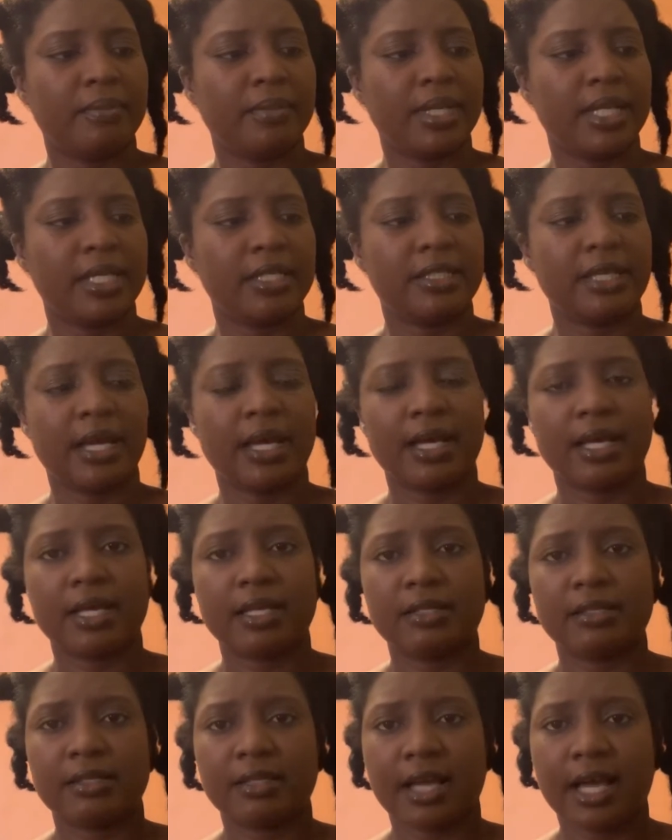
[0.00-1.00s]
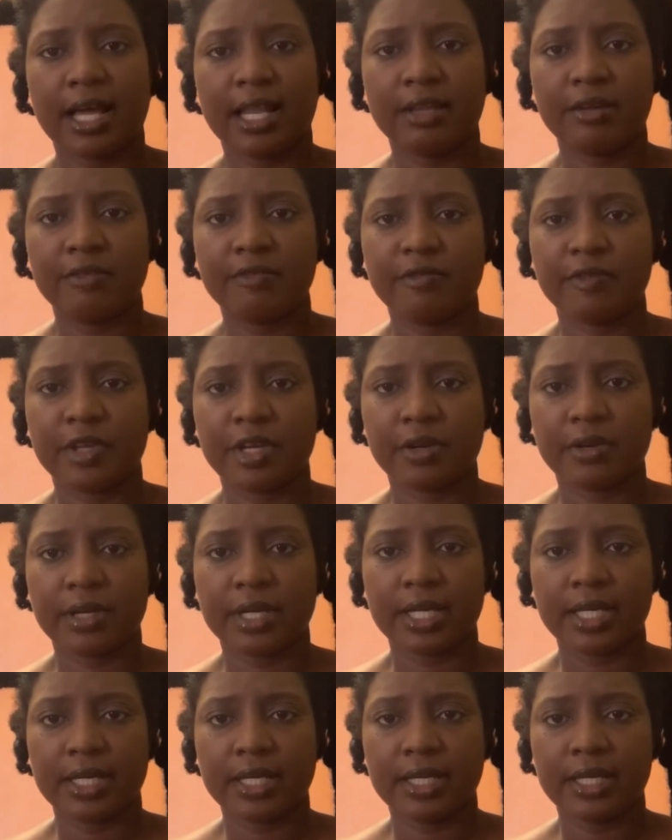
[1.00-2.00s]
It has aloe
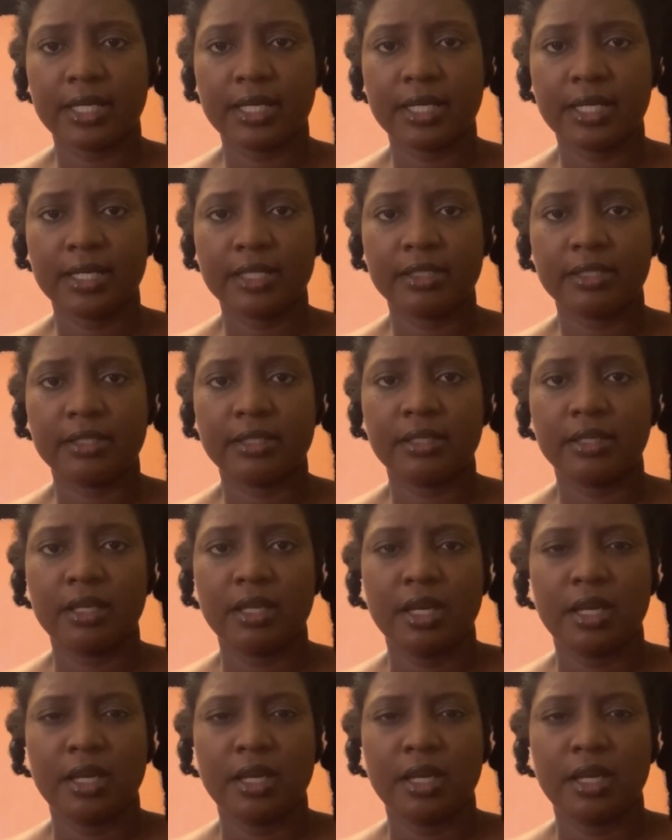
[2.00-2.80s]
vera in it.